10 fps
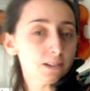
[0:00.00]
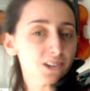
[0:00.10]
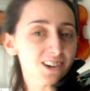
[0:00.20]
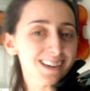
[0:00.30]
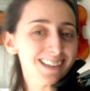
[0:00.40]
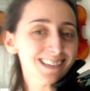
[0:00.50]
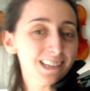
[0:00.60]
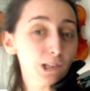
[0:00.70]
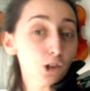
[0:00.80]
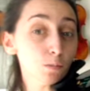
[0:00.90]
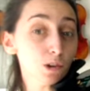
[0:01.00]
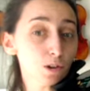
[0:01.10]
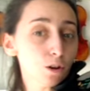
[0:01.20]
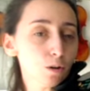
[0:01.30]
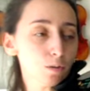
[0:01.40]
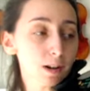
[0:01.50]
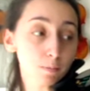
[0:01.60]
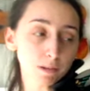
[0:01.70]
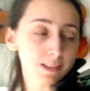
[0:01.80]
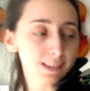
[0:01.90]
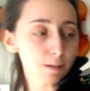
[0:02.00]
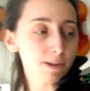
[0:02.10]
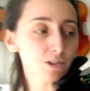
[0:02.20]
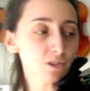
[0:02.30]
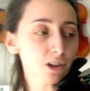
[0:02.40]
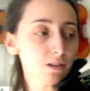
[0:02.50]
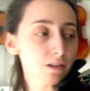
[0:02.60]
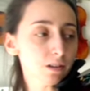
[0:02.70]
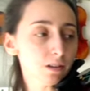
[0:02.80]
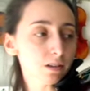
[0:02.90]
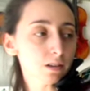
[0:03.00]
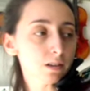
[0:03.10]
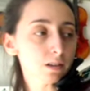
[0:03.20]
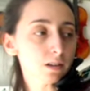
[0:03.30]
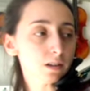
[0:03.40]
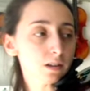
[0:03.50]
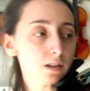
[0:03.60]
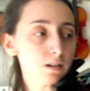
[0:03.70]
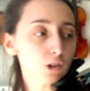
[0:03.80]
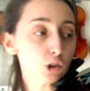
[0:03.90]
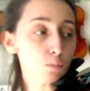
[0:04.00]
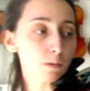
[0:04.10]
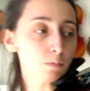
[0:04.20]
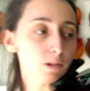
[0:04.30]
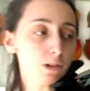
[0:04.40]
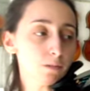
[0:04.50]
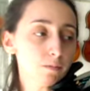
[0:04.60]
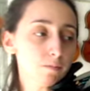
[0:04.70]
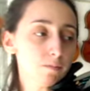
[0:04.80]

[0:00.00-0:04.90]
Sorry, this is assuming you know how to play the D major scale, which you probably do.